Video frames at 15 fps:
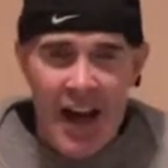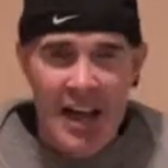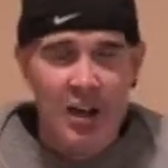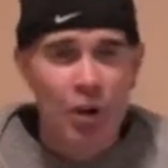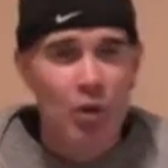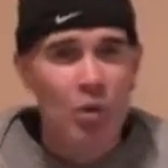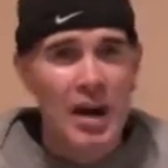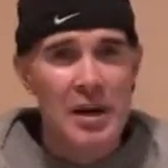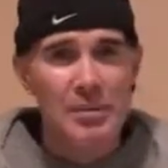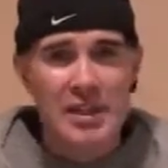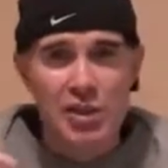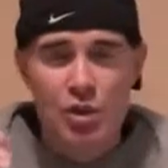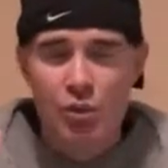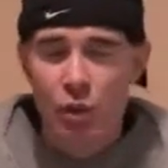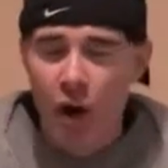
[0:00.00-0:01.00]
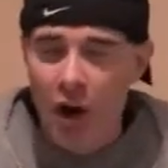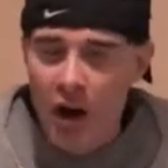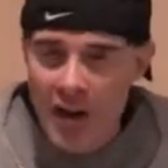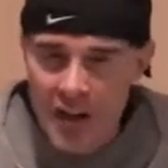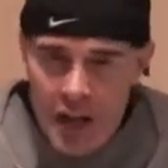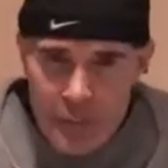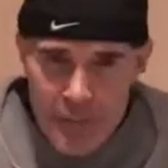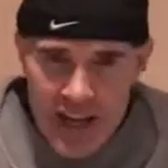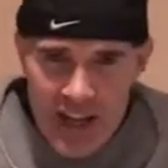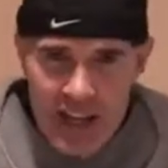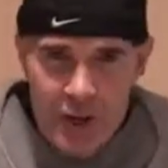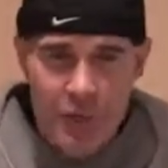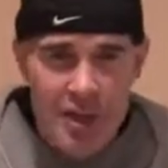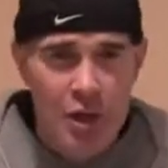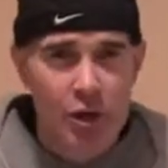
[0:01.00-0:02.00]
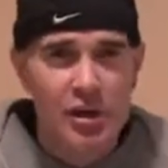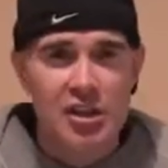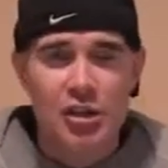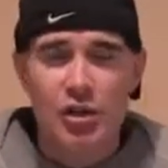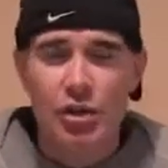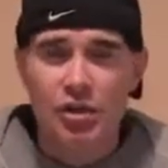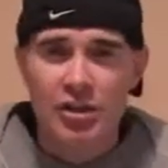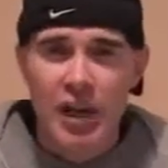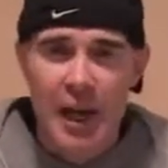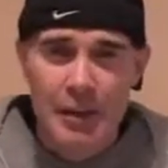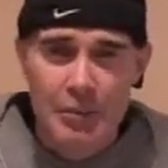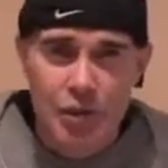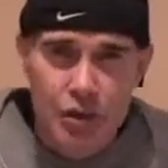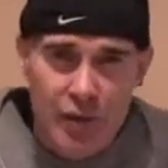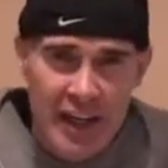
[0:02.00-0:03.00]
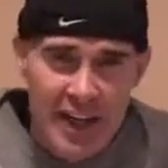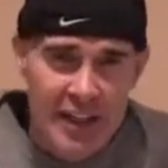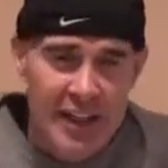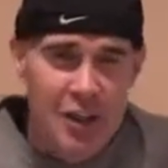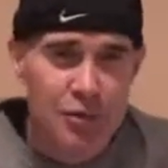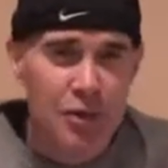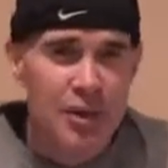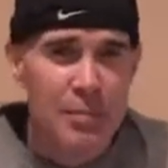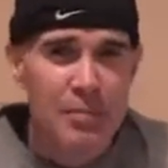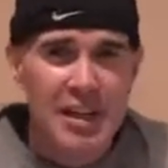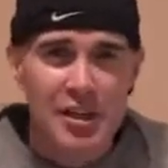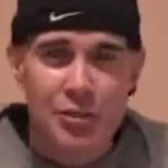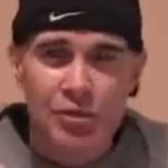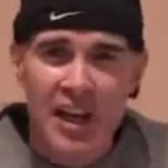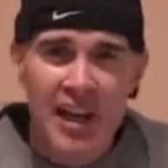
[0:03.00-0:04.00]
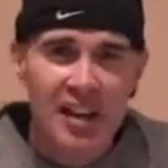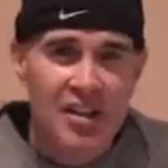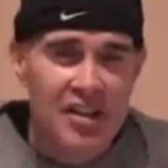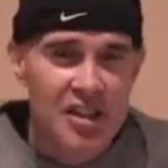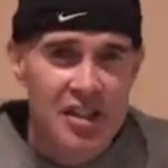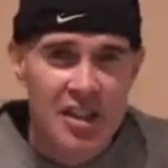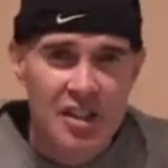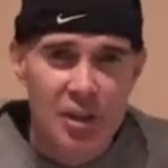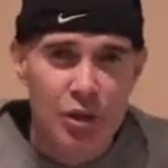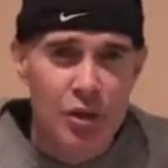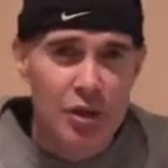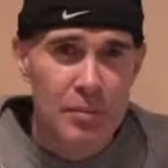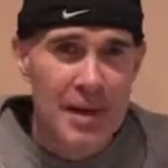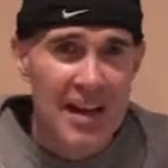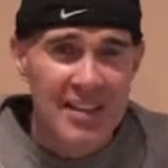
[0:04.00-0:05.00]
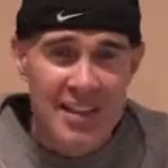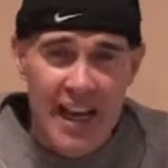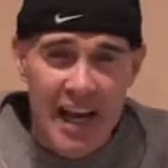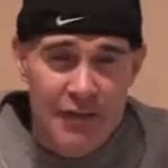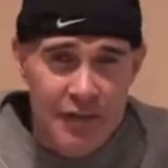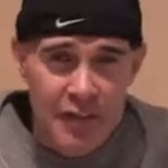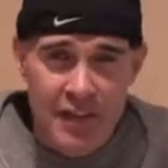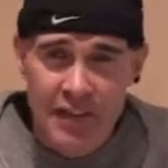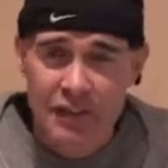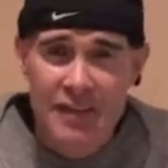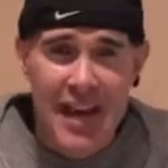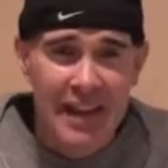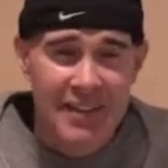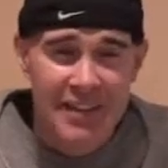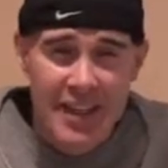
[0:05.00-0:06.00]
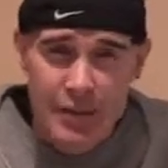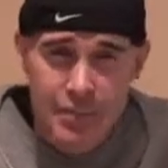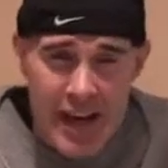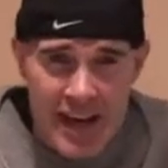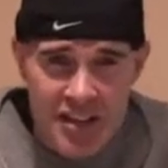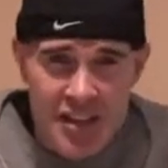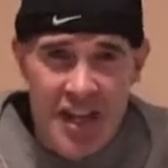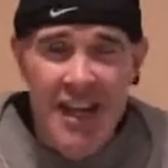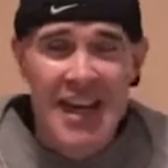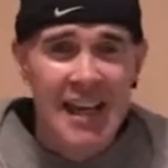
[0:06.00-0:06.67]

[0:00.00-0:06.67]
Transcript: I don't want to be too hard on Manning. We know he's an all-time great. He's one of the best regular season quarterbacks ever, if not the best.